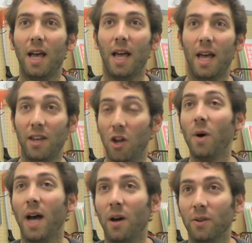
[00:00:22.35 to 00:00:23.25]
and
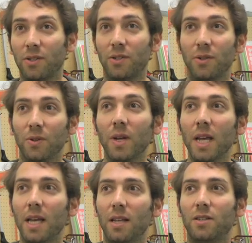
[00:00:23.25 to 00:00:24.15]
know-how to
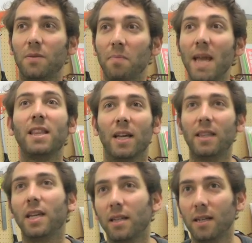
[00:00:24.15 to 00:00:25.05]
make
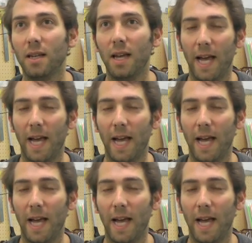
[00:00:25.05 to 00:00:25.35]
that thing,